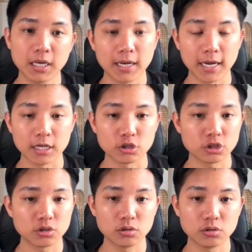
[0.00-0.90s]
And
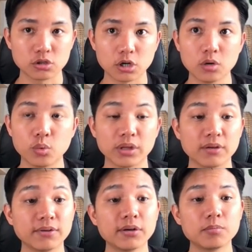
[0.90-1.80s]
just start with a
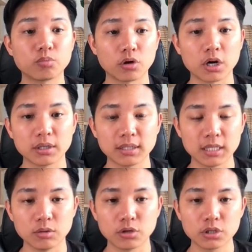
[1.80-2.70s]
very broad
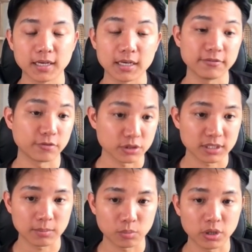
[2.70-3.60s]
keyword for
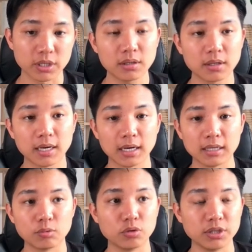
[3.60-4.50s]
step 1, and
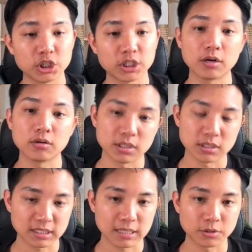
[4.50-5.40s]
then we'll niche down in
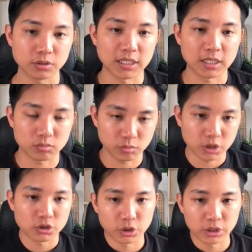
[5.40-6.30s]
step 2, and now which
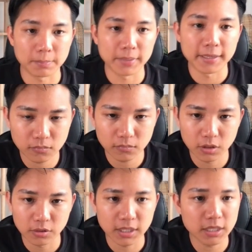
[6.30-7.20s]
I'll show you in a bit.
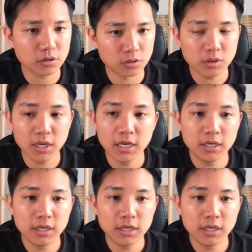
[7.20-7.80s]
Okay, cool.